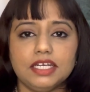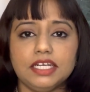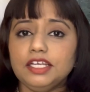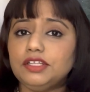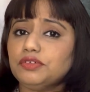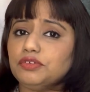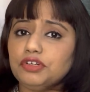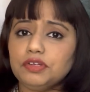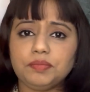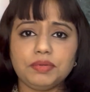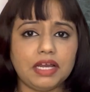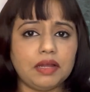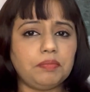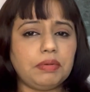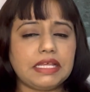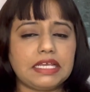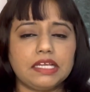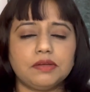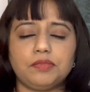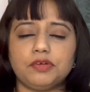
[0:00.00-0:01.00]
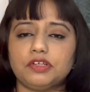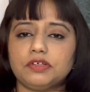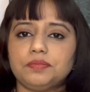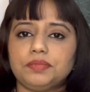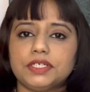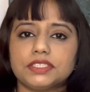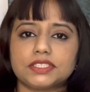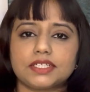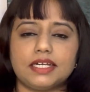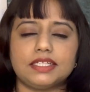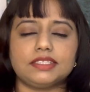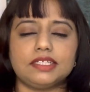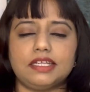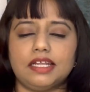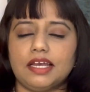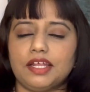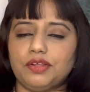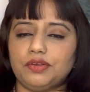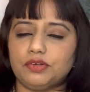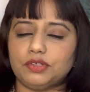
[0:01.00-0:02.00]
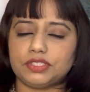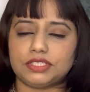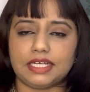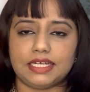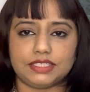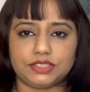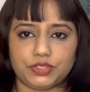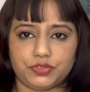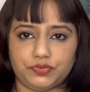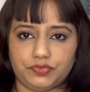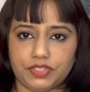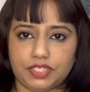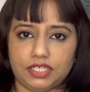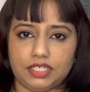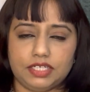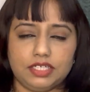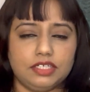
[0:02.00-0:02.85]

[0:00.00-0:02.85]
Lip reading: It could be applicable to personal scenarios as well.